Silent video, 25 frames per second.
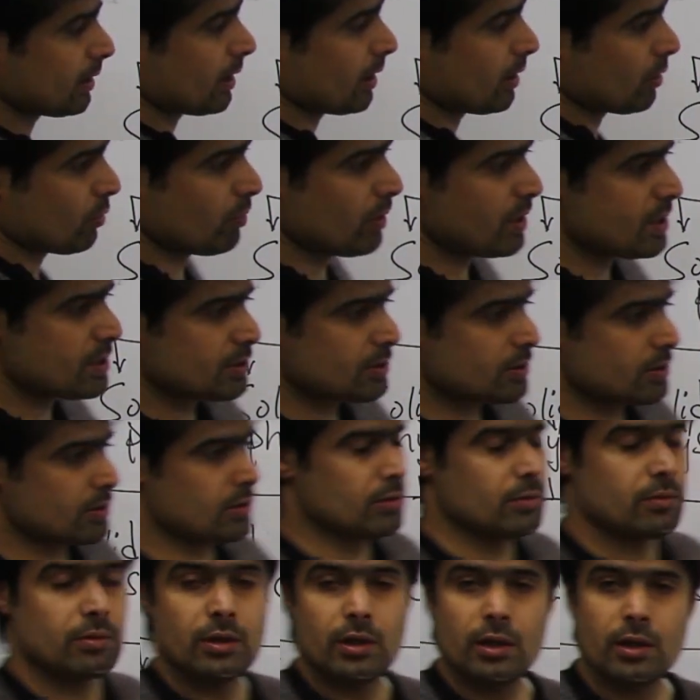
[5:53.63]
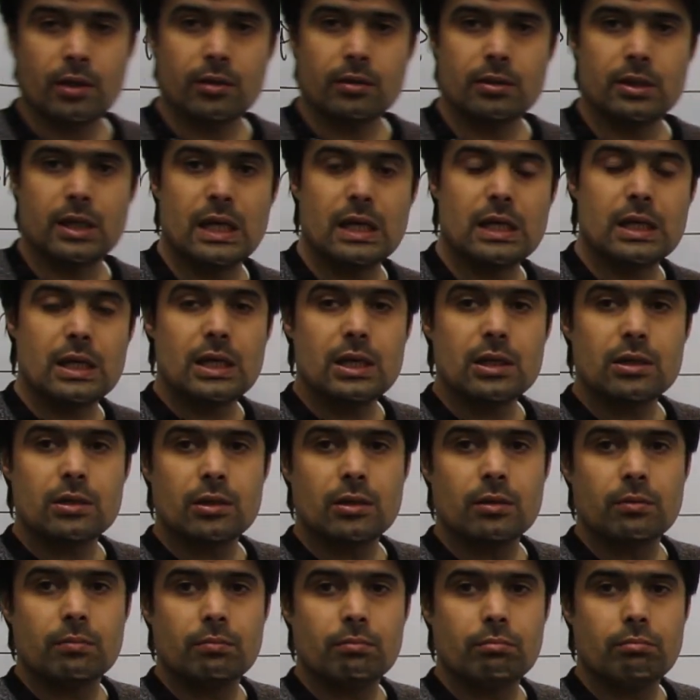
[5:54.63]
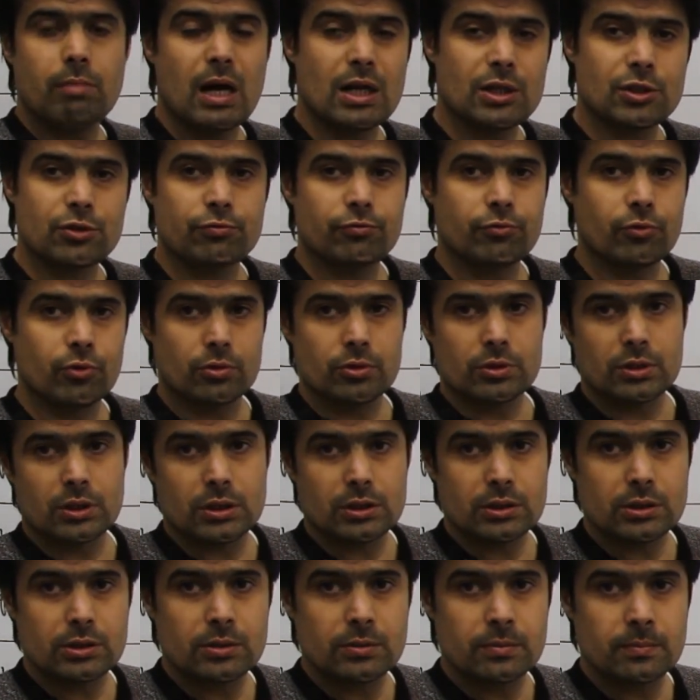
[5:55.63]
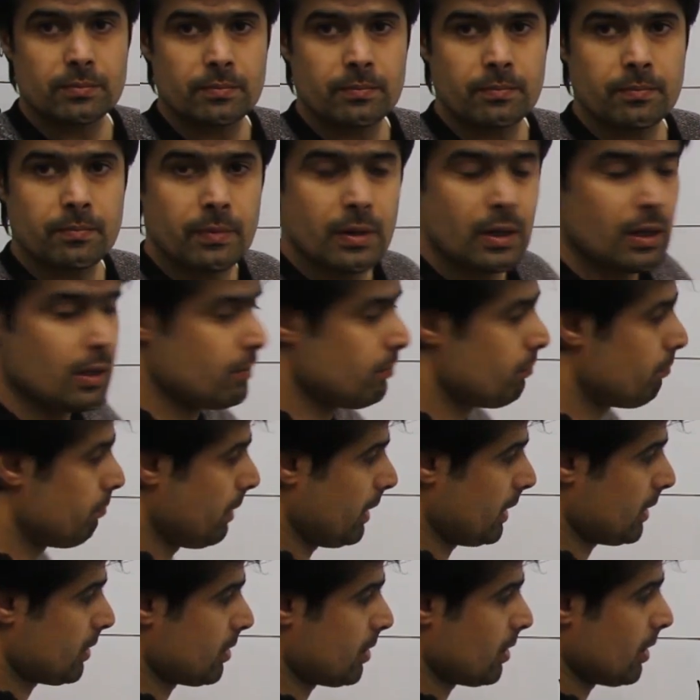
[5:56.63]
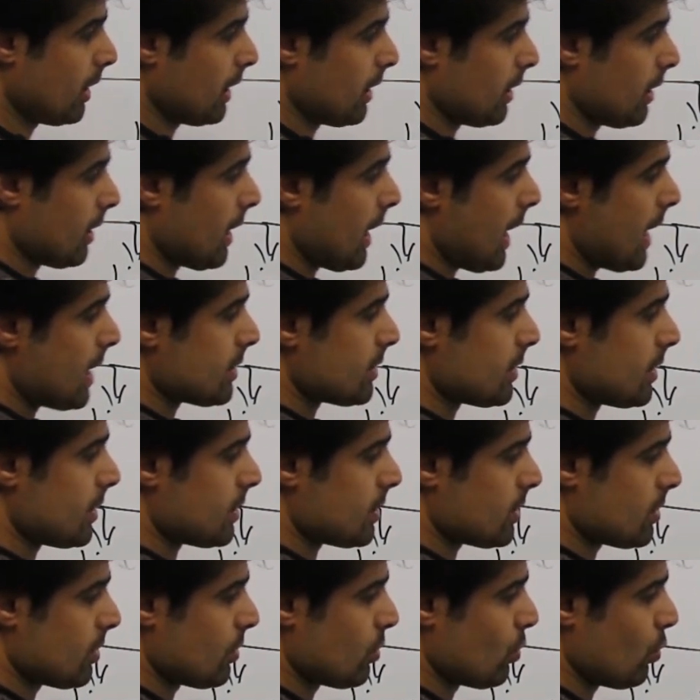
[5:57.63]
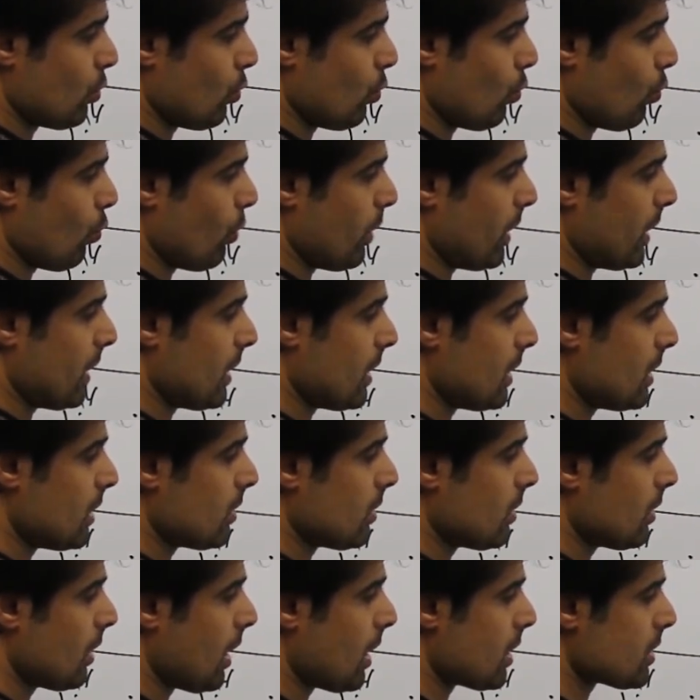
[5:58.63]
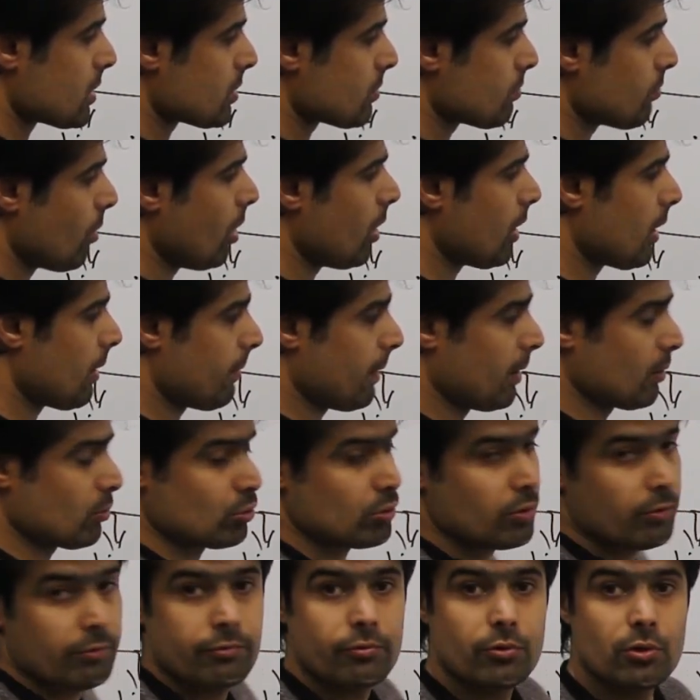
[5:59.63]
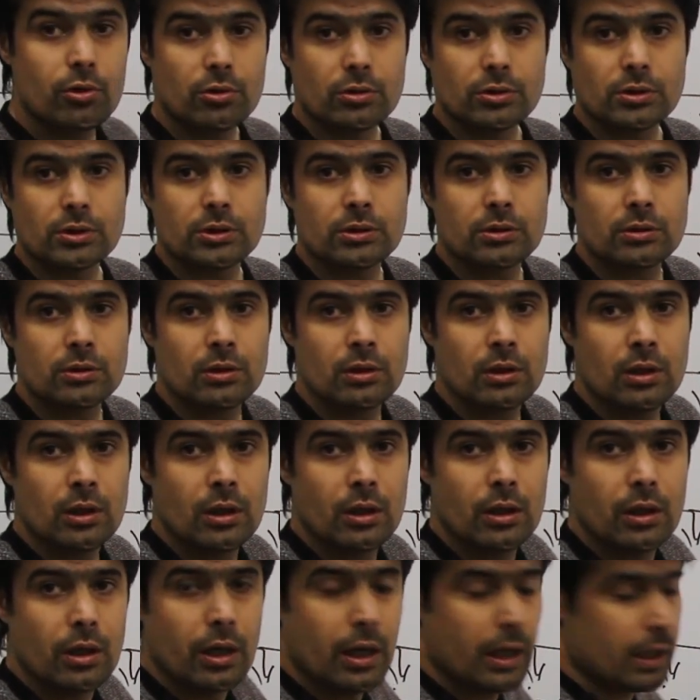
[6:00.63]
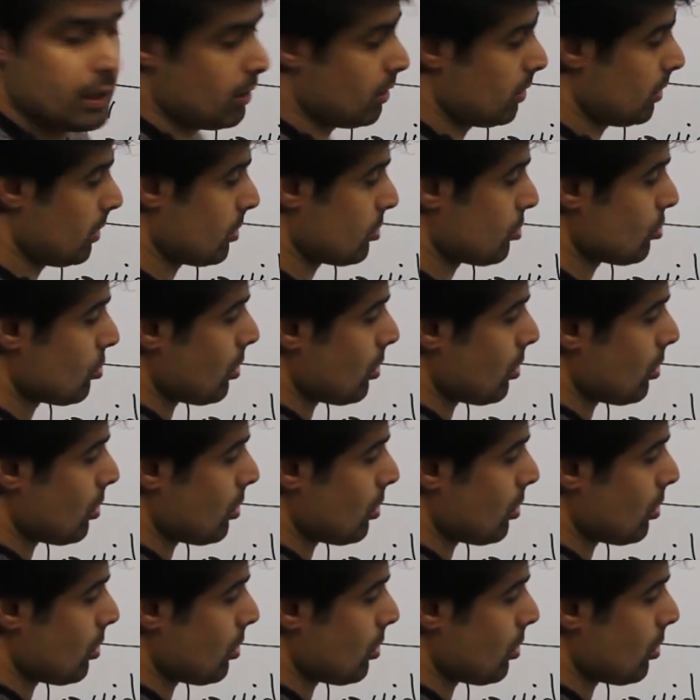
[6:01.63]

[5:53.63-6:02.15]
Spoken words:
liquids, they need much forces. But in gases, we need a small amount of force in order to